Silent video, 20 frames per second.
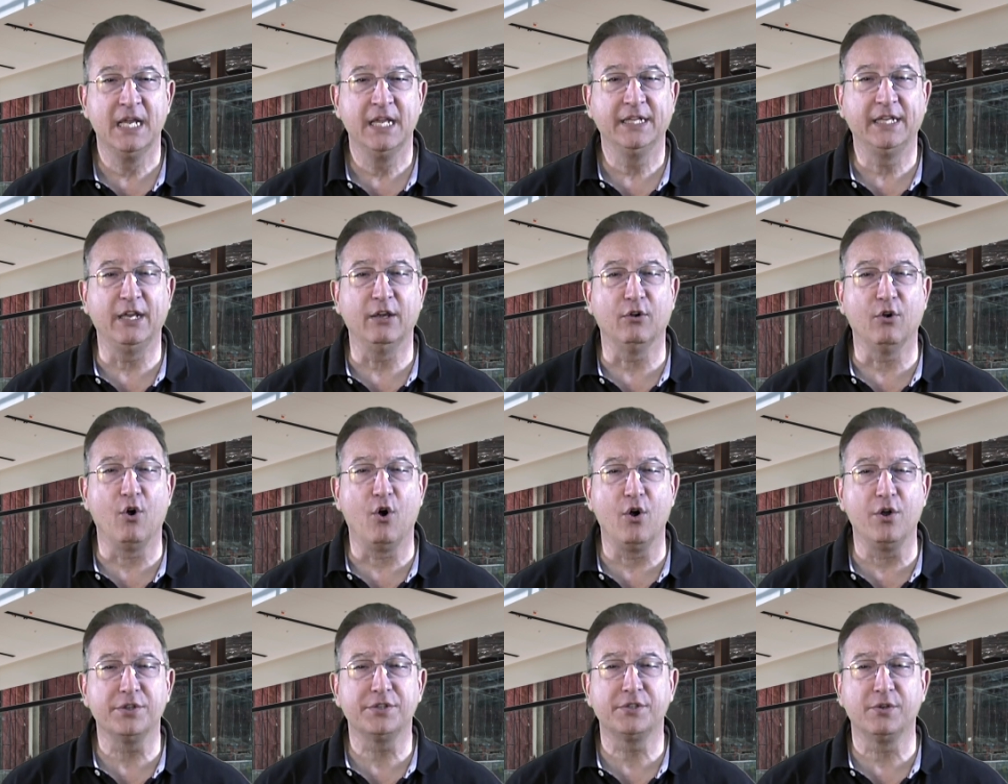They are
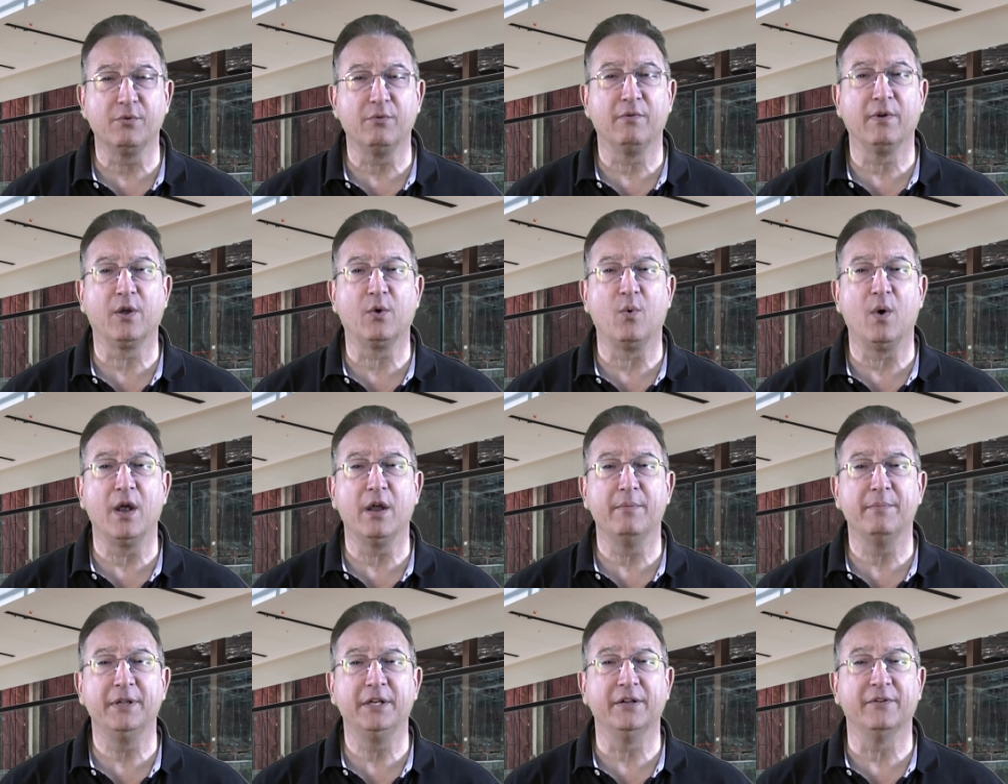also a
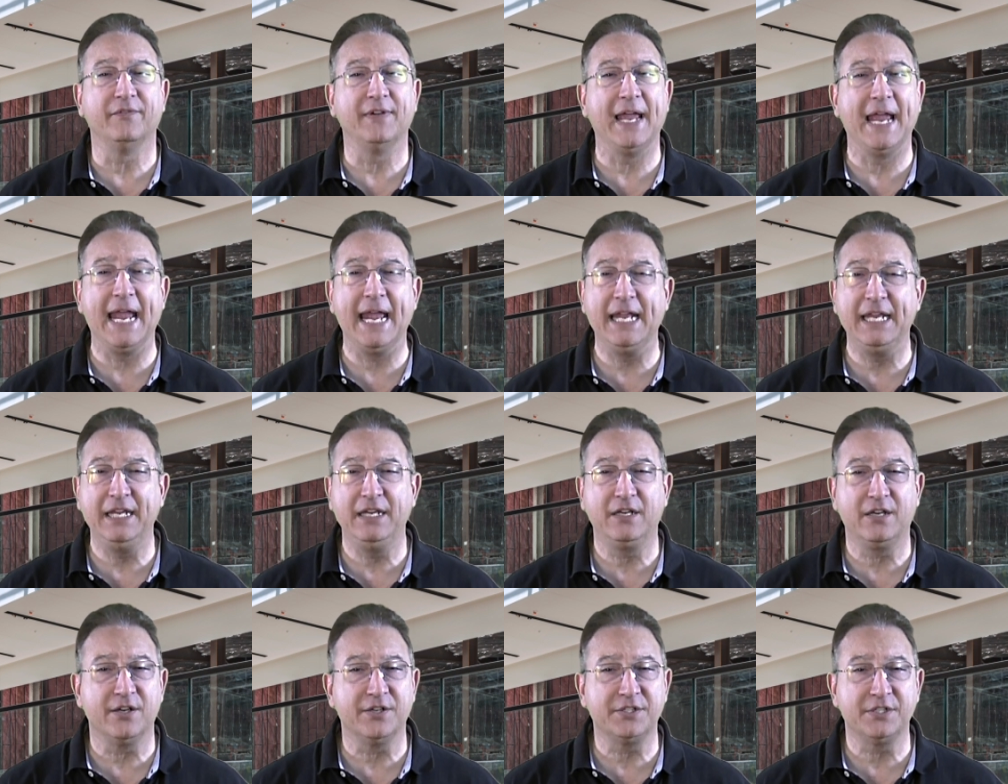requirement of any
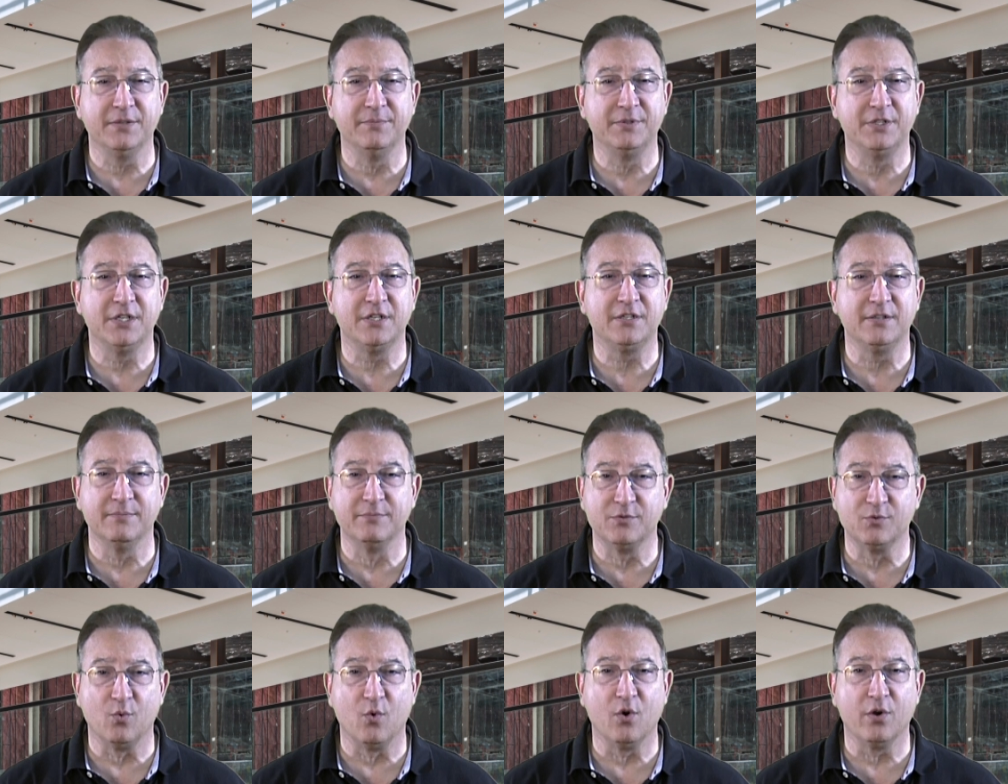custom
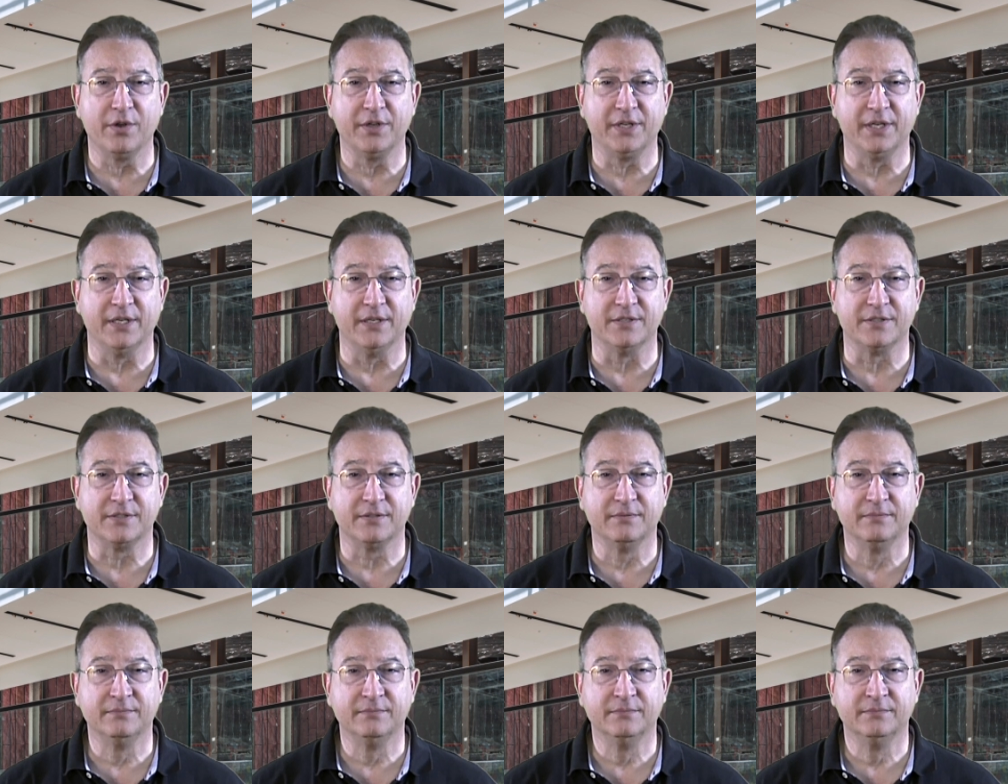systems warranties.